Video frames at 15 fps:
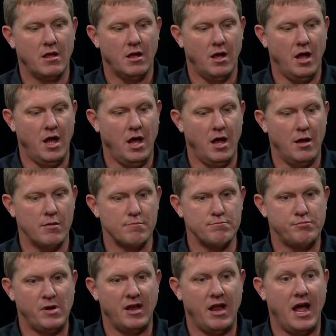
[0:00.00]
Um,
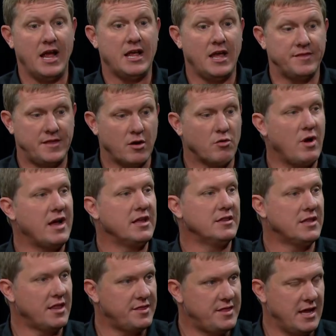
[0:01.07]
but I got there right in
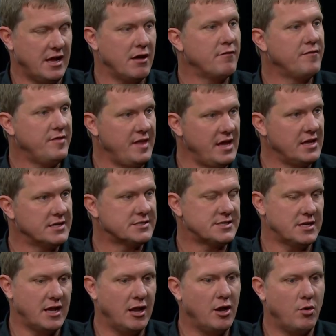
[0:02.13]
the thick of things,
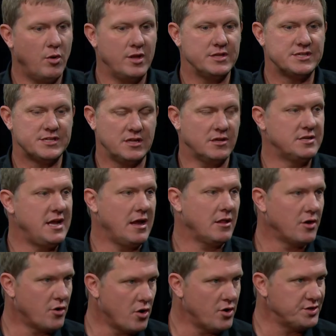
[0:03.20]
you know, when still Dale
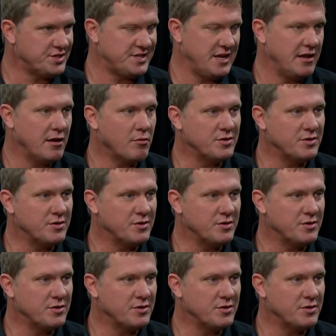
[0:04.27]
Earnhardt Sr.